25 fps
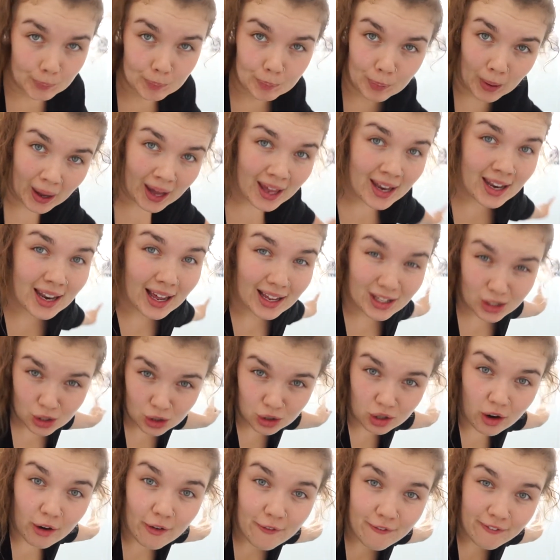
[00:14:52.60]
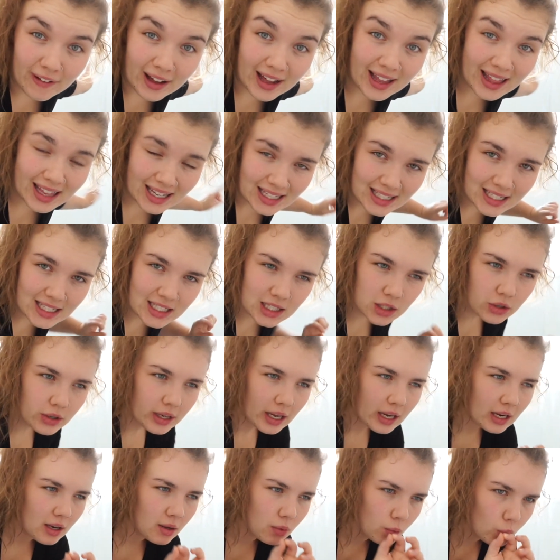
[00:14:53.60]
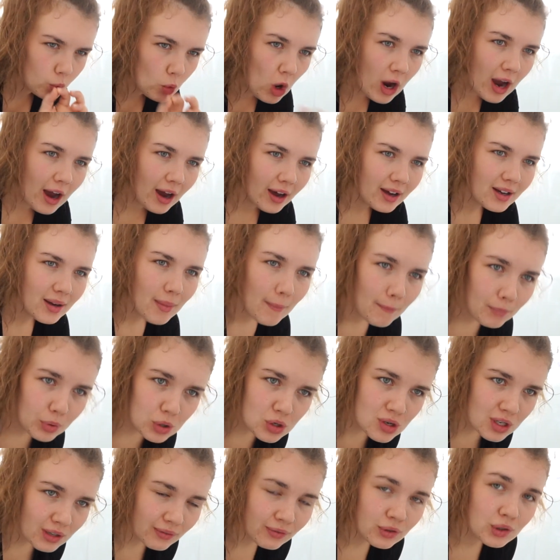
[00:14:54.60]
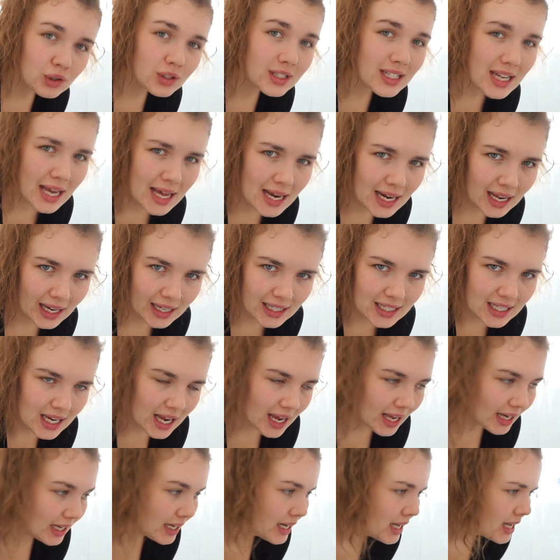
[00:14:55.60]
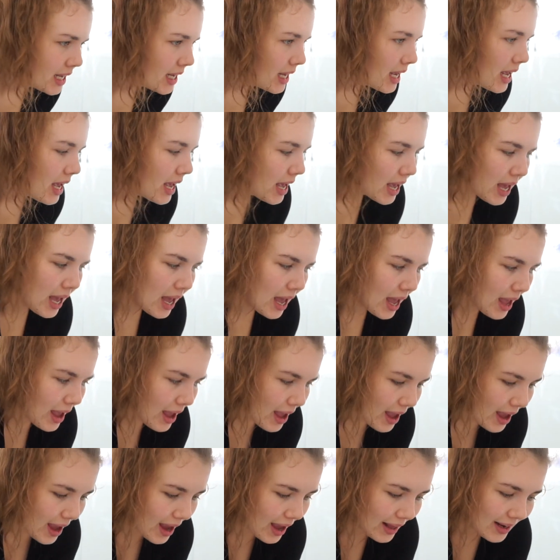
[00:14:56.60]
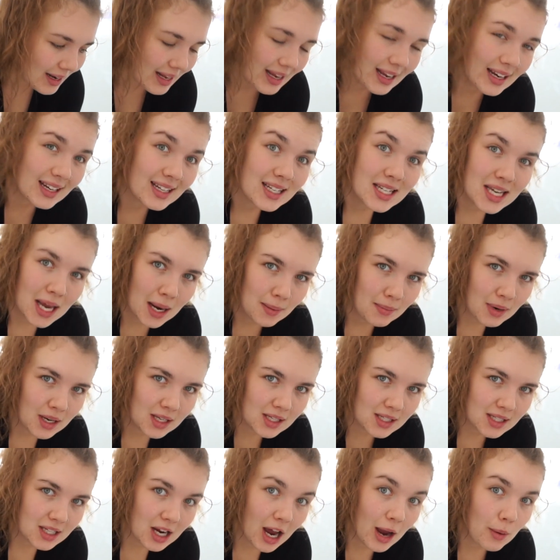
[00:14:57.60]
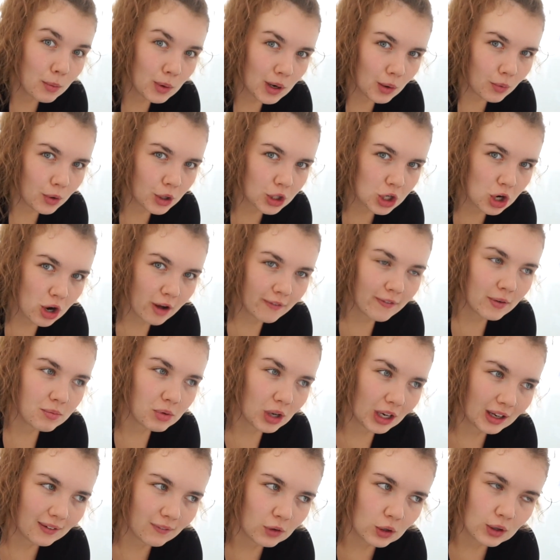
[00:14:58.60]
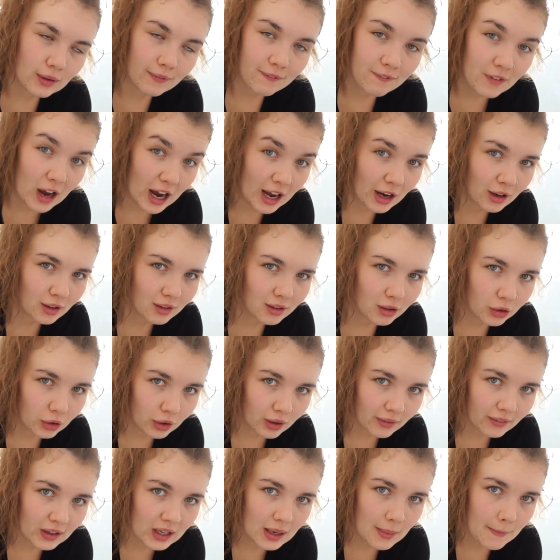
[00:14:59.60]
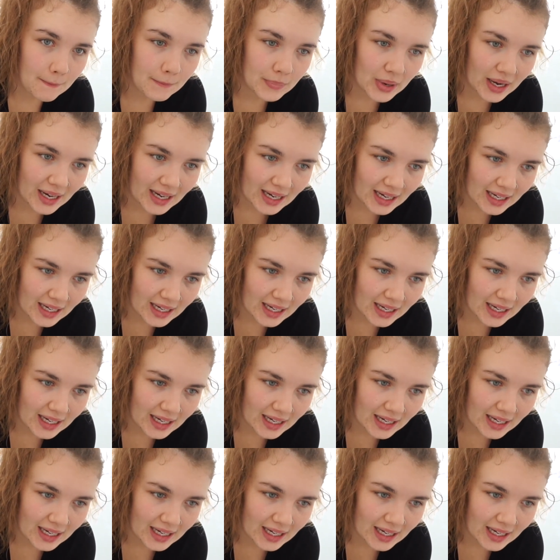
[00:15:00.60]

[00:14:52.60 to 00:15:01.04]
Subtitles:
But so far this is looking beautiful, 10 out of 10. And in 10 minutes time when I wash it off, I'm gonna give you the final look of it, but